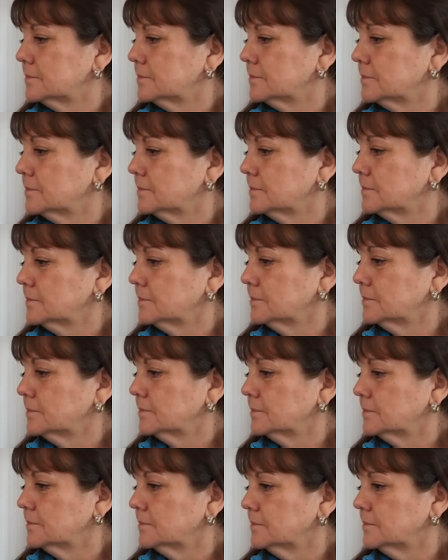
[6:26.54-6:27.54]

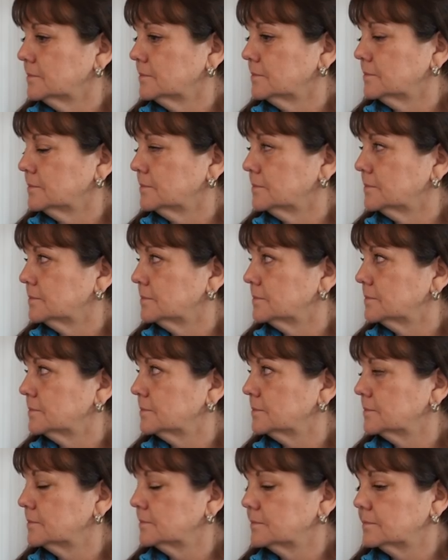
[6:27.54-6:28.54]

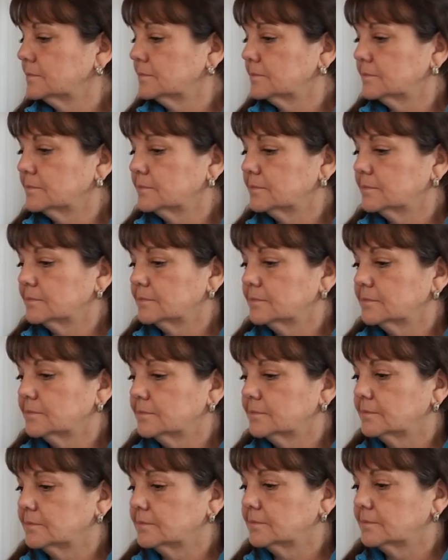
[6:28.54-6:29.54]

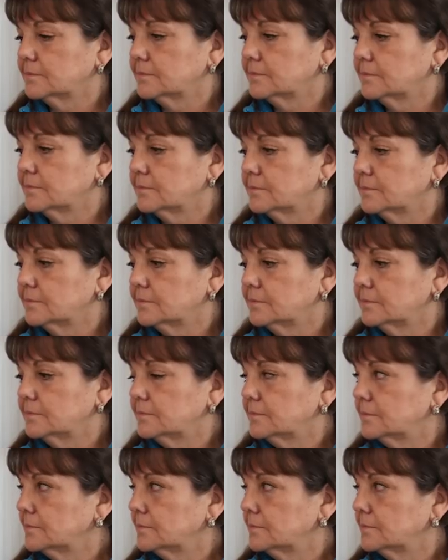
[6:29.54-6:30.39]
(not speaking)